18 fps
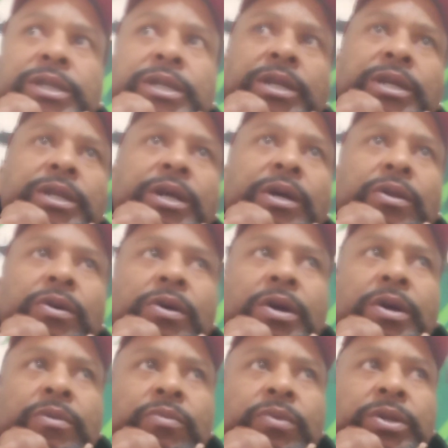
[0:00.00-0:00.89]
seen
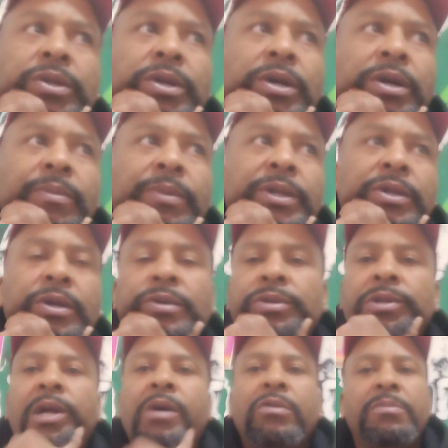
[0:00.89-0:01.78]
Canelo hurt one time. I
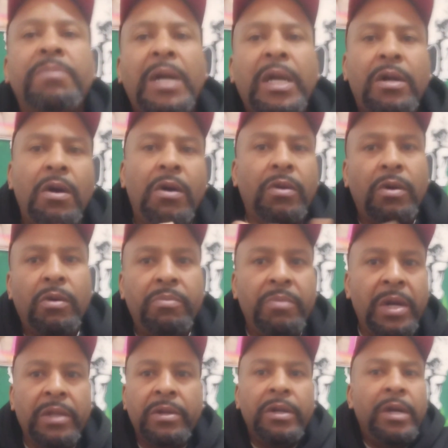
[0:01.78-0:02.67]
told you that was by
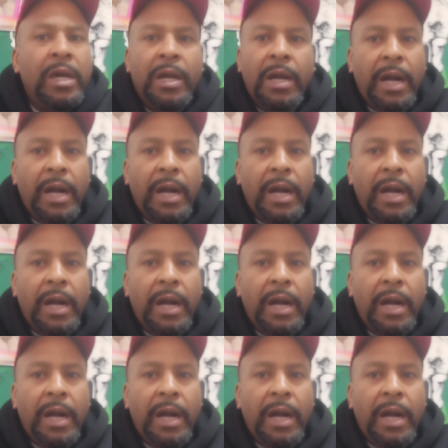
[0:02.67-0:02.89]
Cotto brother.